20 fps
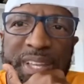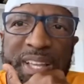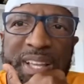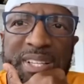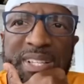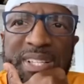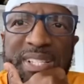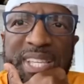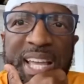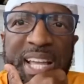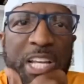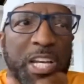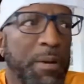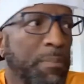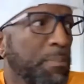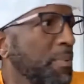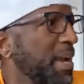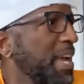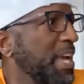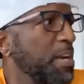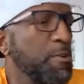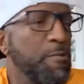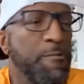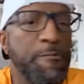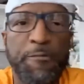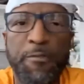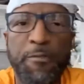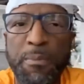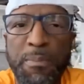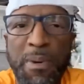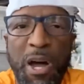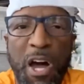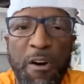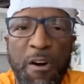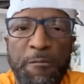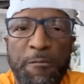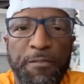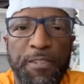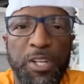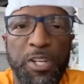Is he taking the brand new
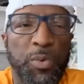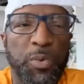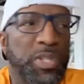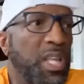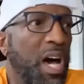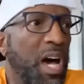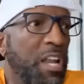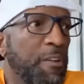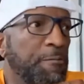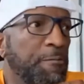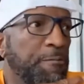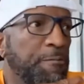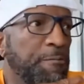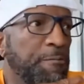football field with the auto?